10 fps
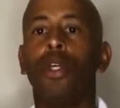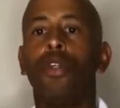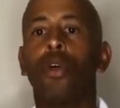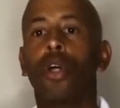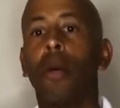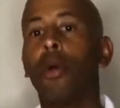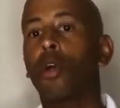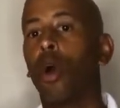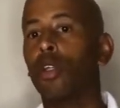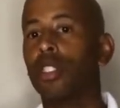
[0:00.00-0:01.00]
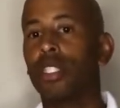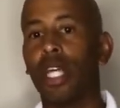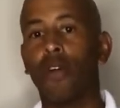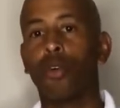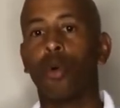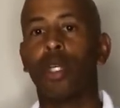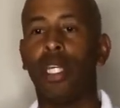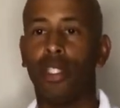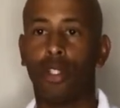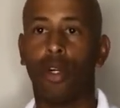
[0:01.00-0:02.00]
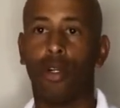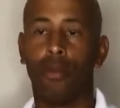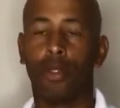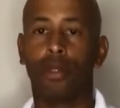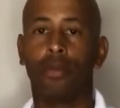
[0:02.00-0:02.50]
you'll come across several key terms.